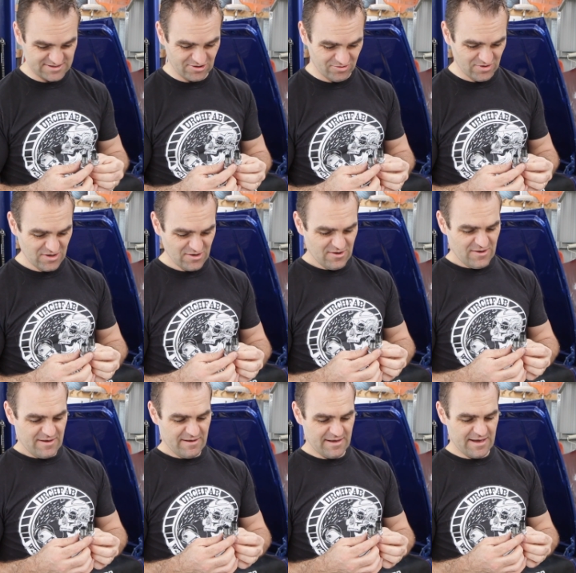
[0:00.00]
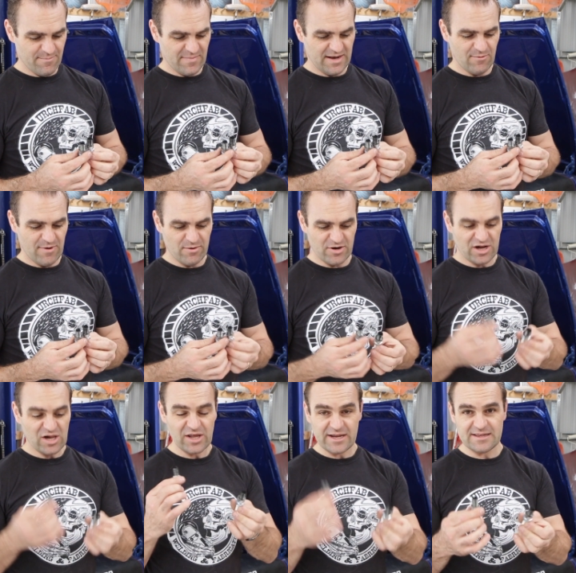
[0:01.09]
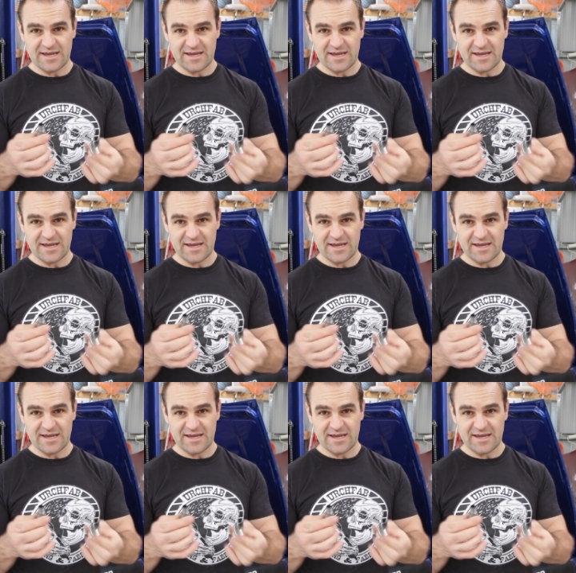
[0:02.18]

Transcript: So anyway, we've got to clean